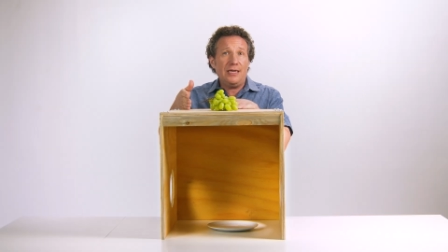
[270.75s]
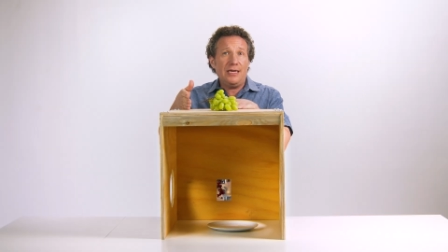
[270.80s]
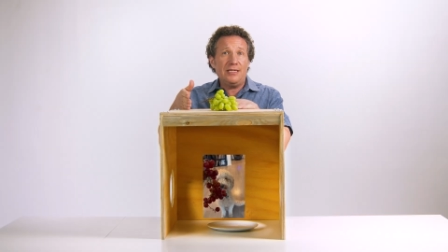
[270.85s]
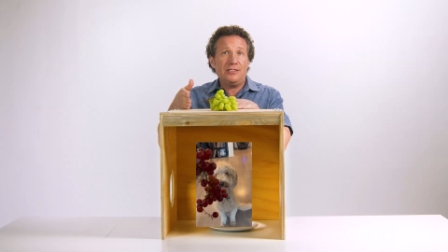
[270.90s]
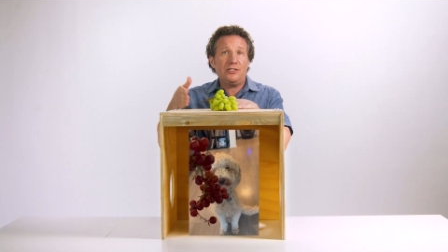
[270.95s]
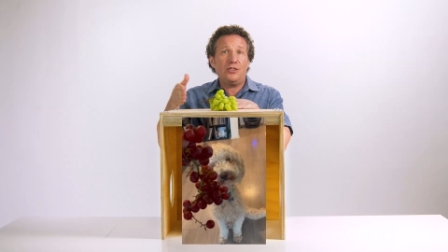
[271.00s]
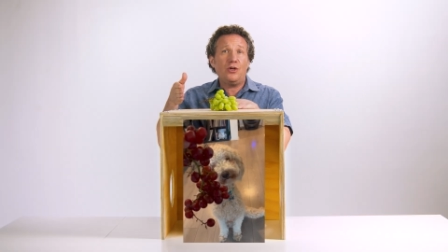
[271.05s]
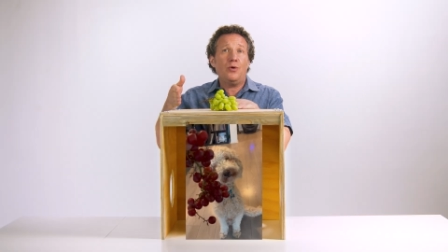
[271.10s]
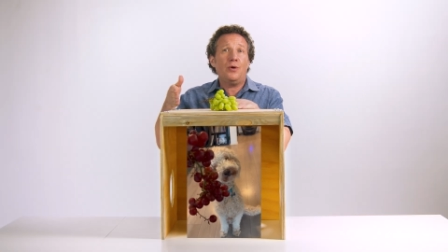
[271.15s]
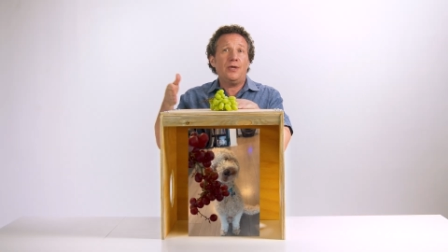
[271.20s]

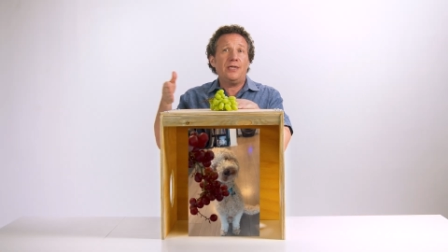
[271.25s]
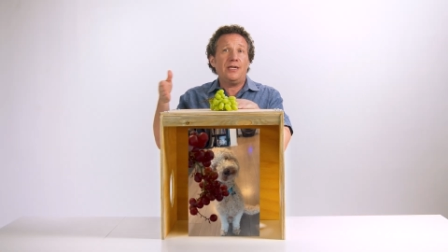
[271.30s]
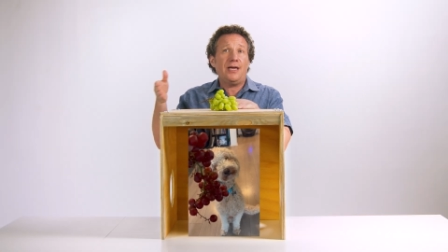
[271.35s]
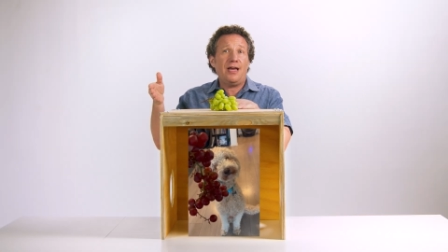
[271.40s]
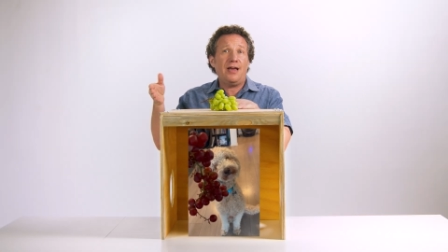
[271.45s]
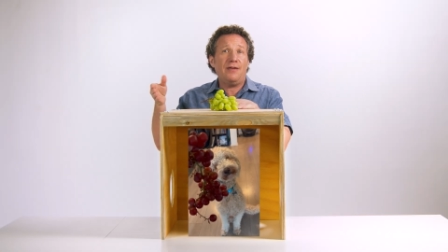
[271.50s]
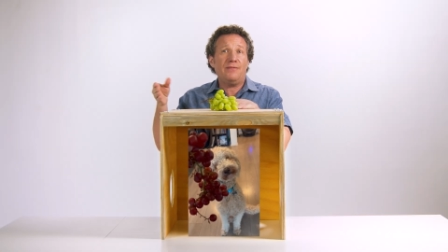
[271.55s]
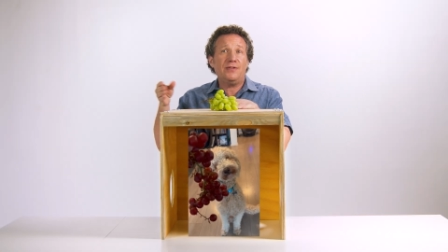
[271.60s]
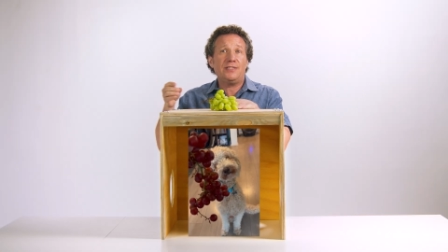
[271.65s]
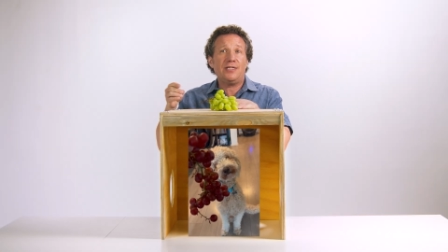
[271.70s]
is going to
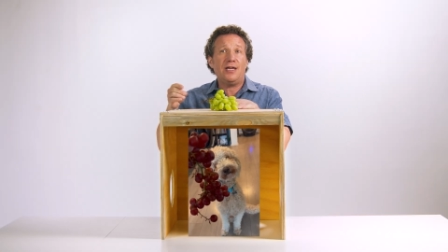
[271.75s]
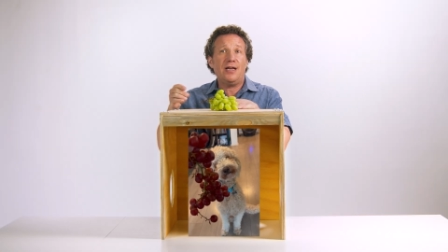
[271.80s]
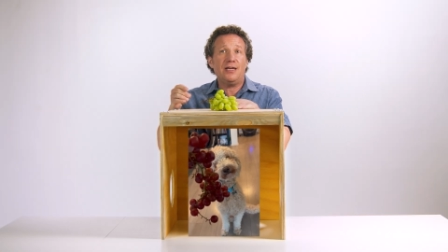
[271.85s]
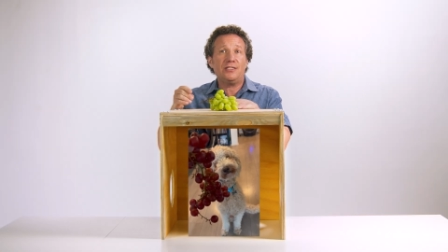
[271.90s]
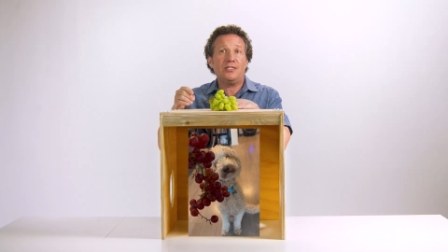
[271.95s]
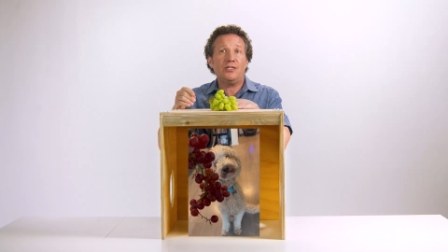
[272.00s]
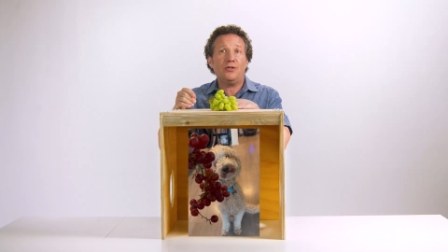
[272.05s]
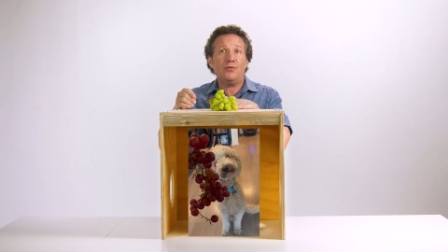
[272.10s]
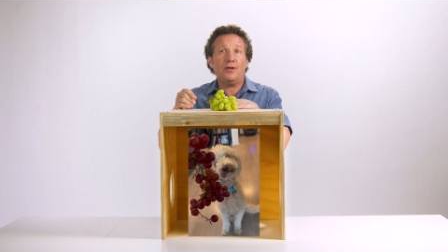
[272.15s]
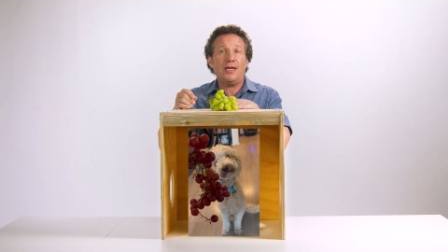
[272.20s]
have a
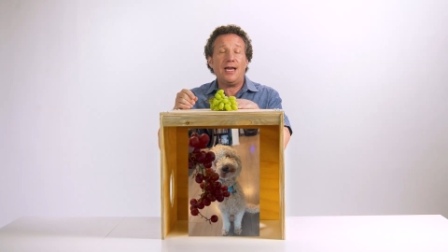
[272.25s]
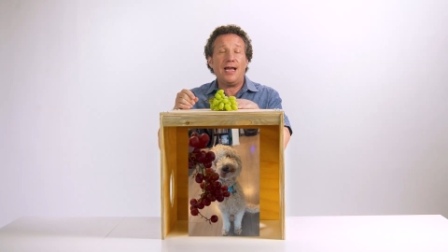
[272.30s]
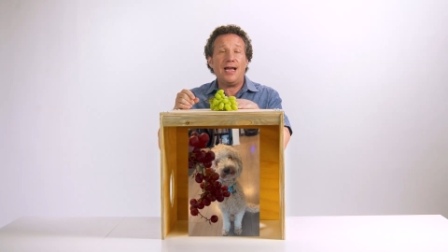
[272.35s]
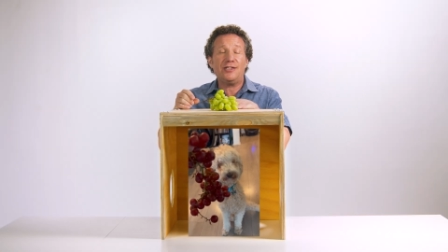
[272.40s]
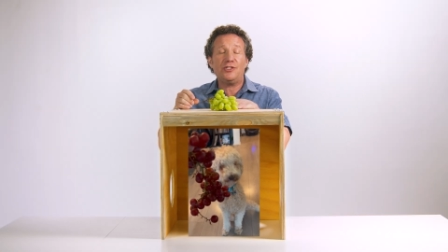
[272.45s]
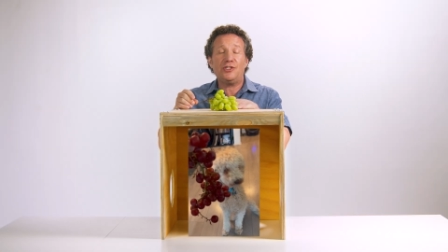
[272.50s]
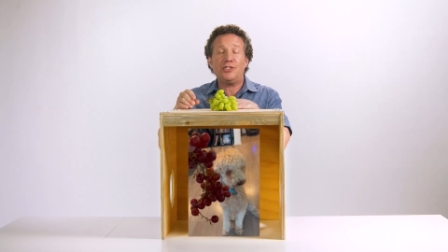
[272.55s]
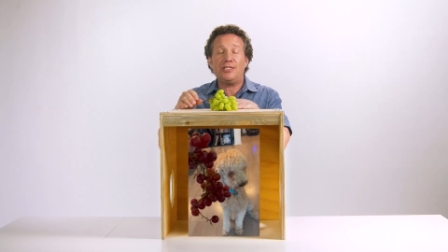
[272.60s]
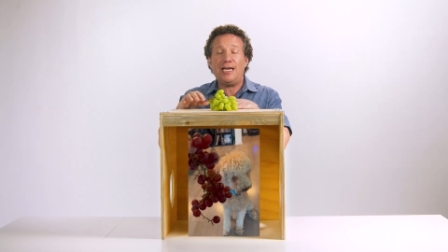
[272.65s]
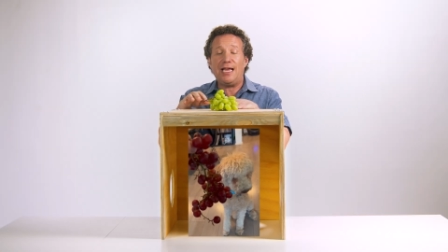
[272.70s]
toxic reaction,